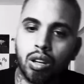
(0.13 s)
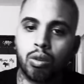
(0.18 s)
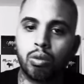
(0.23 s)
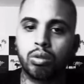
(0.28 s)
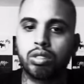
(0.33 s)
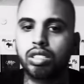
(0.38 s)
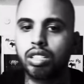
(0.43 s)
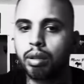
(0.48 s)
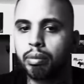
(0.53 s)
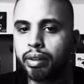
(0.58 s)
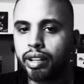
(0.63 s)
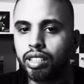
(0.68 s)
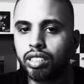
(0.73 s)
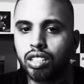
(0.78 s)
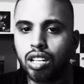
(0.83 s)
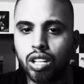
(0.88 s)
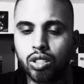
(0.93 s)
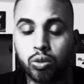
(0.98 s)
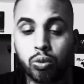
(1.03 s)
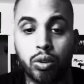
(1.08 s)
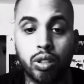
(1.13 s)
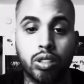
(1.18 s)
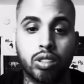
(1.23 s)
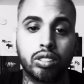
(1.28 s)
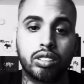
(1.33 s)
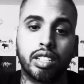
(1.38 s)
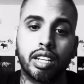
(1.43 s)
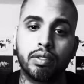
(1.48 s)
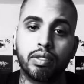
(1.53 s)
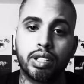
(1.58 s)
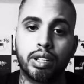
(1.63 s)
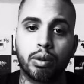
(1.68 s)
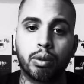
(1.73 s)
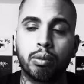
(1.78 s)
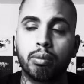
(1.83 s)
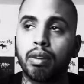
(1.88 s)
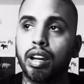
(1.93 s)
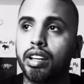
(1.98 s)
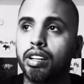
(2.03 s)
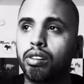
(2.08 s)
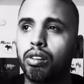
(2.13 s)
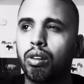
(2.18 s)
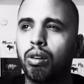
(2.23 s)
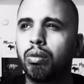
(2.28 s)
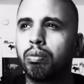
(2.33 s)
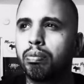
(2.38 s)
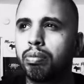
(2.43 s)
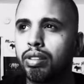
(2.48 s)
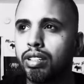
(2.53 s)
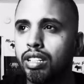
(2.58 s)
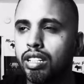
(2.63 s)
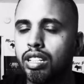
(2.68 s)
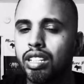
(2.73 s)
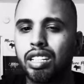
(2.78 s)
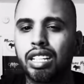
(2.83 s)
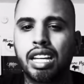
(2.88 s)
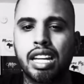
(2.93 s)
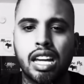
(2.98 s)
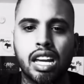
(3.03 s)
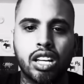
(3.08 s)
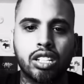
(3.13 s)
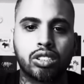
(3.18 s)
What's up, hair loss world? David here with Micropig.